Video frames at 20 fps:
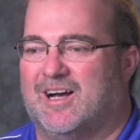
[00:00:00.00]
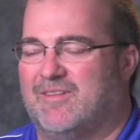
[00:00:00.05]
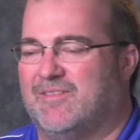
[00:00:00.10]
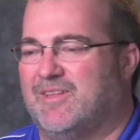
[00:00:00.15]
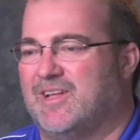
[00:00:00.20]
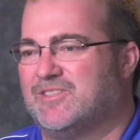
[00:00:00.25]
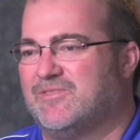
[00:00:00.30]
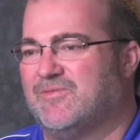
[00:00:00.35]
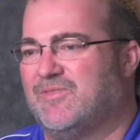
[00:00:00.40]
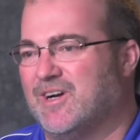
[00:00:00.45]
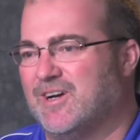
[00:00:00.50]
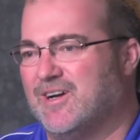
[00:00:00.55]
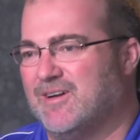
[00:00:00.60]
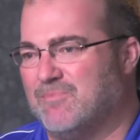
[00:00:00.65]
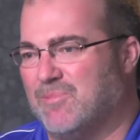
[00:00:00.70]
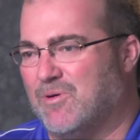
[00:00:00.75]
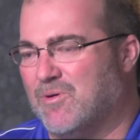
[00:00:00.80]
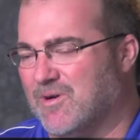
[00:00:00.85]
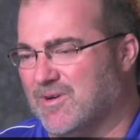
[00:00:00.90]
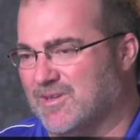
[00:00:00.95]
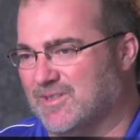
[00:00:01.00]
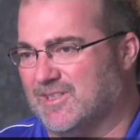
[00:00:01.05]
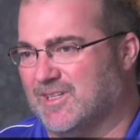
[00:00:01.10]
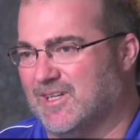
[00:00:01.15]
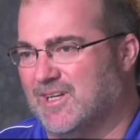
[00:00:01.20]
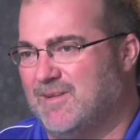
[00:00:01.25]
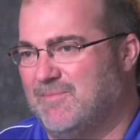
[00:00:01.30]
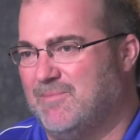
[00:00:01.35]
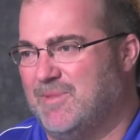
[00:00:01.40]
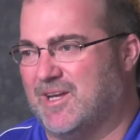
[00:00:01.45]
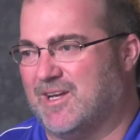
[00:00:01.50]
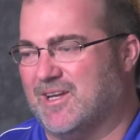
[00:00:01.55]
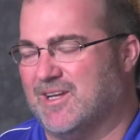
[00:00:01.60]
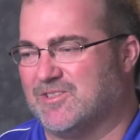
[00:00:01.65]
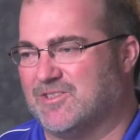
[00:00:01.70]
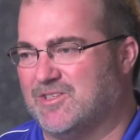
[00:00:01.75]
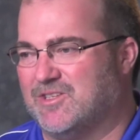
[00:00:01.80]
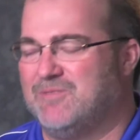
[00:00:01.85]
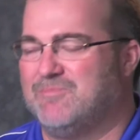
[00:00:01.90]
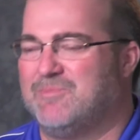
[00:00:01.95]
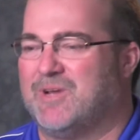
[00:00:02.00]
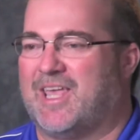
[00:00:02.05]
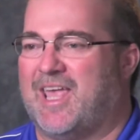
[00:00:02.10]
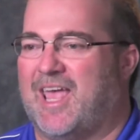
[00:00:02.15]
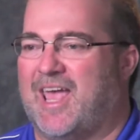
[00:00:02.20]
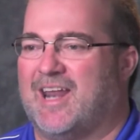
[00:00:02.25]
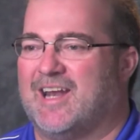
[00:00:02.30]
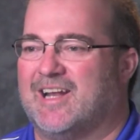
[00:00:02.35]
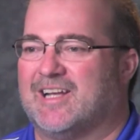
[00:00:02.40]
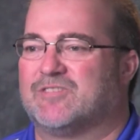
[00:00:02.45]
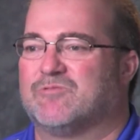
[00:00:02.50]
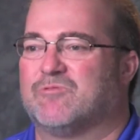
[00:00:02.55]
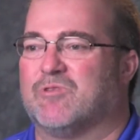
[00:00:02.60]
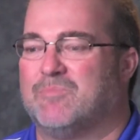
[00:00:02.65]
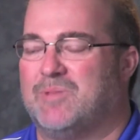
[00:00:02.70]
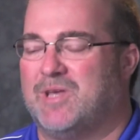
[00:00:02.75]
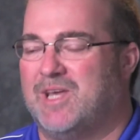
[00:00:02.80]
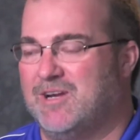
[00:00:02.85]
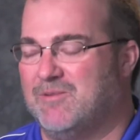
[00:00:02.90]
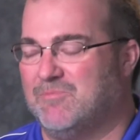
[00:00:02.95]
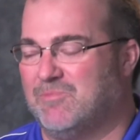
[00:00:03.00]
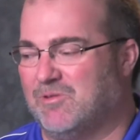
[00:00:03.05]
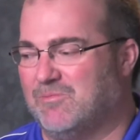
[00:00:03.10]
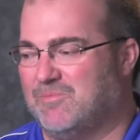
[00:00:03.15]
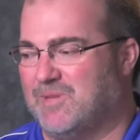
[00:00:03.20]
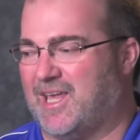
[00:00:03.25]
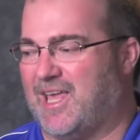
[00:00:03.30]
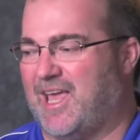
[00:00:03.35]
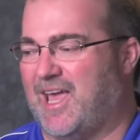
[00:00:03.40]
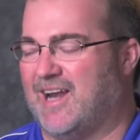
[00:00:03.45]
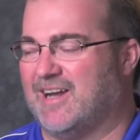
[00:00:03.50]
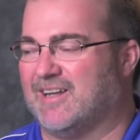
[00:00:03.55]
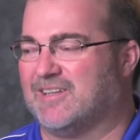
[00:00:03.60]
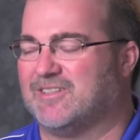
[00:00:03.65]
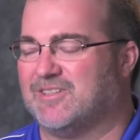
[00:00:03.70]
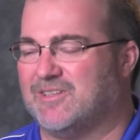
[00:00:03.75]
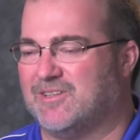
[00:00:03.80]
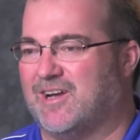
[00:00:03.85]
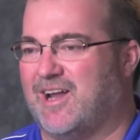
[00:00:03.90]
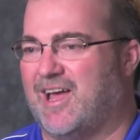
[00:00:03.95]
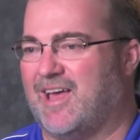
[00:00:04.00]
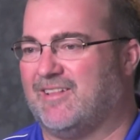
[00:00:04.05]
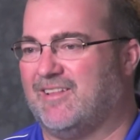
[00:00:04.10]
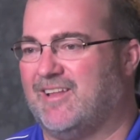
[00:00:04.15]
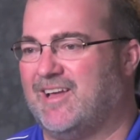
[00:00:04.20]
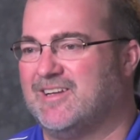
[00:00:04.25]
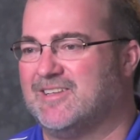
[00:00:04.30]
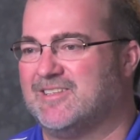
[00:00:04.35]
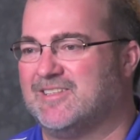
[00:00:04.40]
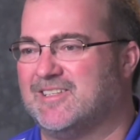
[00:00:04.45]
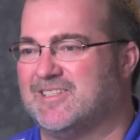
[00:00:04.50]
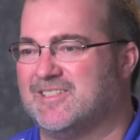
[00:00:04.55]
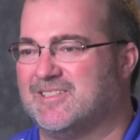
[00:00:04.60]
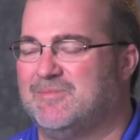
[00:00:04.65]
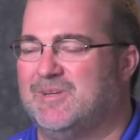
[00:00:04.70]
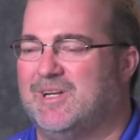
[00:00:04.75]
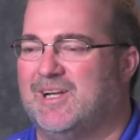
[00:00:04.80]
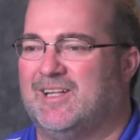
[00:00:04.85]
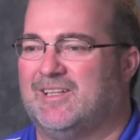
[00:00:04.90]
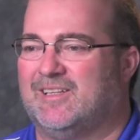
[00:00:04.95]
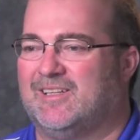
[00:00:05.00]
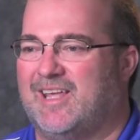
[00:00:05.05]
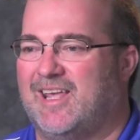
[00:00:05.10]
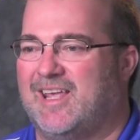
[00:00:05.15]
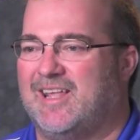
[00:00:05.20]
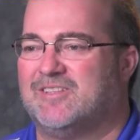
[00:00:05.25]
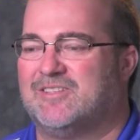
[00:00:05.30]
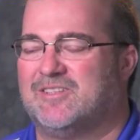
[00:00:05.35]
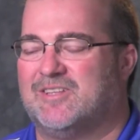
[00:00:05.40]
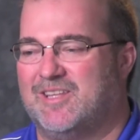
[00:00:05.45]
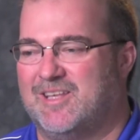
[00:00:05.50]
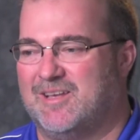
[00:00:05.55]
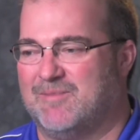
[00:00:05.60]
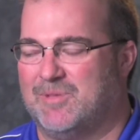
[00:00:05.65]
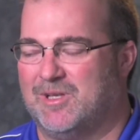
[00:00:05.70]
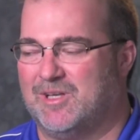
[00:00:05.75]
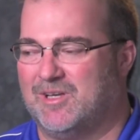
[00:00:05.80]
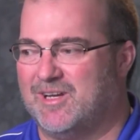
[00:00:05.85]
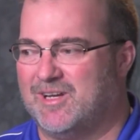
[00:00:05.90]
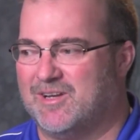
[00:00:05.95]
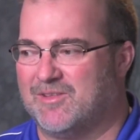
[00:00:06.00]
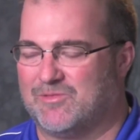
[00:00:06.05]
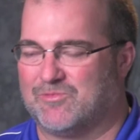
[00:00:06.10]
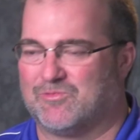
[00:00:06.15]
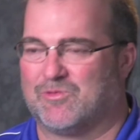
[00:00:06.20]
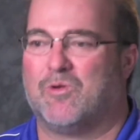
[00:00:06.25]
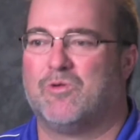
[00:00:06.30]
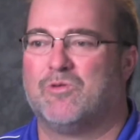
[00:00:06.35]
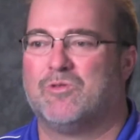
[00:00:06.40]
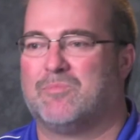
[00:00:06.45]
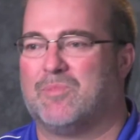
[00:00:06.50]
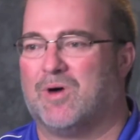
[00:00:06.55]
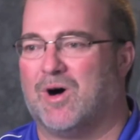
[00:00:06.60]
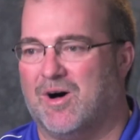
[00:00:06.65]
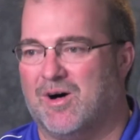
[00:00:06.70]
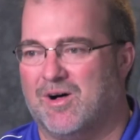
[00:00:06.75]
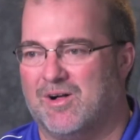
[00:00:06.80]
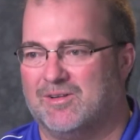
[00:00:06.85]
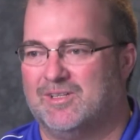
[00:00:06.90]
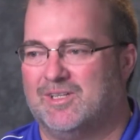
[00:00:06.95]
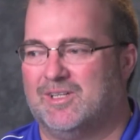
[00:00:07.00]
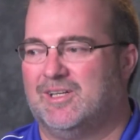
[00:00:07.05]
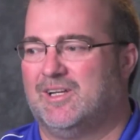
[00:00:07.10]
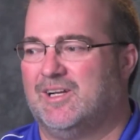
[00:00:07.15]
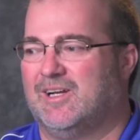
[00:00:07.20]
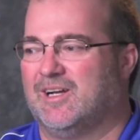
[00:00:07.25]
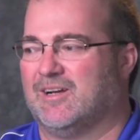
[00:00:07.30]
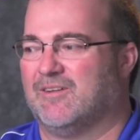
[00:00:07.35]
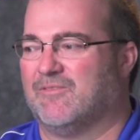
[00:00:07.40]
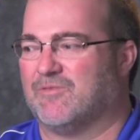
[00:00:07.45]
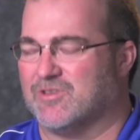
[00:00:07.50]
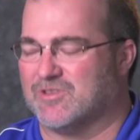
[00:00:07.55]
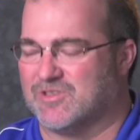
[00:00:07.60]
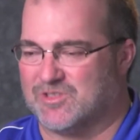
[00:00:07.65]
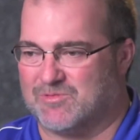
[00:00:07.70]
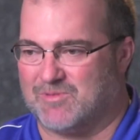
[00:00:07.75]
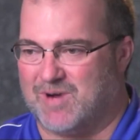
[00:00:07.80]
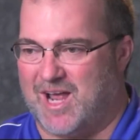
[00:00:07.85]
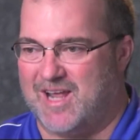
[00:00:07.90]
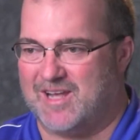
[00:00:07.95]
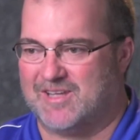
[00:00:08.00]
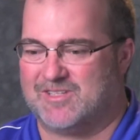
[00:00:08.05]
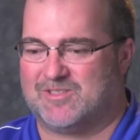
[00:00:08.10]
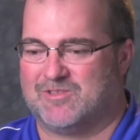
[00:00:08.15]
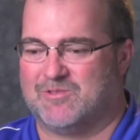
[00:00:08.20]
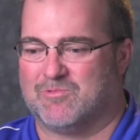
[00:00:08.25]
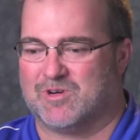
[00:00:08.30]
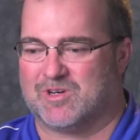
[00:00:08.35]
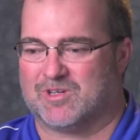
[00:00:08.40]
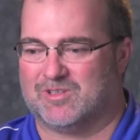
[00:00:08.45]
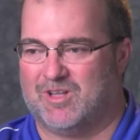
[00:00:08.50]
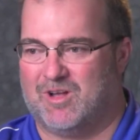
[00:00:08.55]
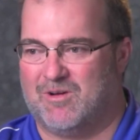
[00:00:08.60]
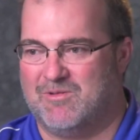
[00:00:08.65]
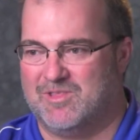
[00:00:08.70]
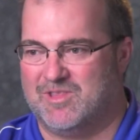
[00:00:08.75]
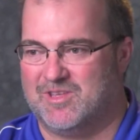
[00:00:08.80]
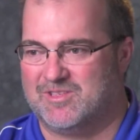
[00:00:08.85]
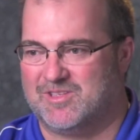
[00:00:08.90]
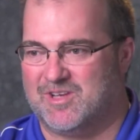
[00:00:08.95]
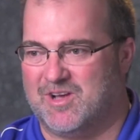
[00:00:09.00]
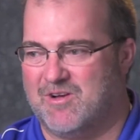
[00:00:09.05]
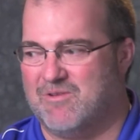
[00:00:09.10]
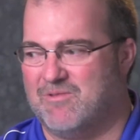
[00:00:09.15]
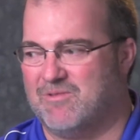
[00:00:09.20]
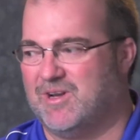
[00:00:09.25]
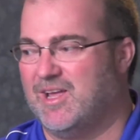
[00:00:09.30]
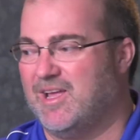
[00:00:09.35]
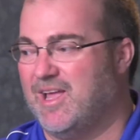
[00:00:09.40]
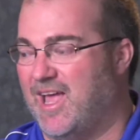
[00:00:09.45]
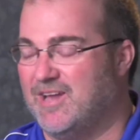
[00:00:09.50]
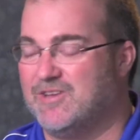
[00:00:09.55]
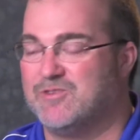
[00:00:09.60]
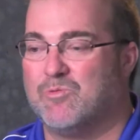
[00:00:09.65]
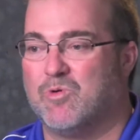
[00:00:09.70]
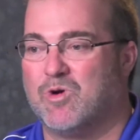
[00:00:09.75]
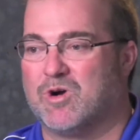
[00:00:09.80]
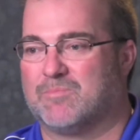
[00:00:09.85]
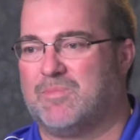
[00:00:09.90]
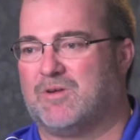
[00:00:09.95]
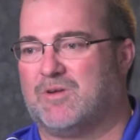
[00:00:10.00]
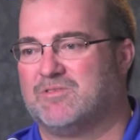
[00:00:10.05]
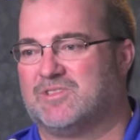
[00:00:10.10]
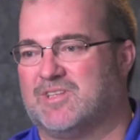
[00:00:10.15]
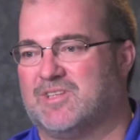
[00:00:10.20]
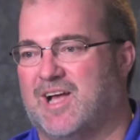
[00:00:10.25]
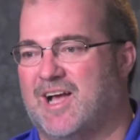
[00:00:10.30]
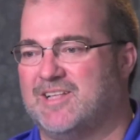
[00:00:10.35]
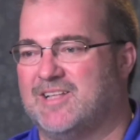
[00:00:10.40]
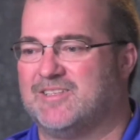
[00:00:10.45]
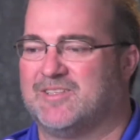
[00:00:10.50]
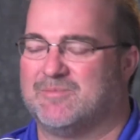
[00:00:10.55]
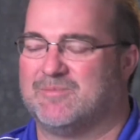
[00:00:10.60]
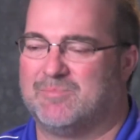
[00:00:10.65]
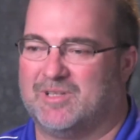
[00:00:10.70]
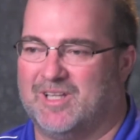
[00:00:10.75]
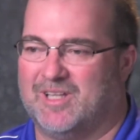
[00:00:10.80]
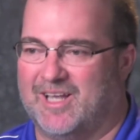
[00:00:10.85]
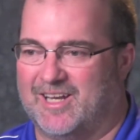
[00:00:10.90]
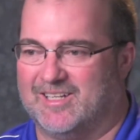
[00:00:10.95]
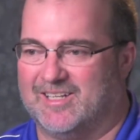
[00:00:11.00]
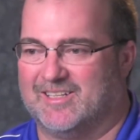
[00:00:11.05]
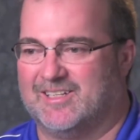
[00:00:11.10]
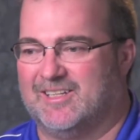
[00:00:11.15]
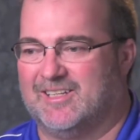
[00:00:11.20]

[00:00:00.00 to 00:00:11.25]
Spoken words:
that's very important, because good mechanics, repeatable mechanics, and good athleticism leads to the ability to throw the ball for strikes, to work low in the zone, and to work both sides of the plate.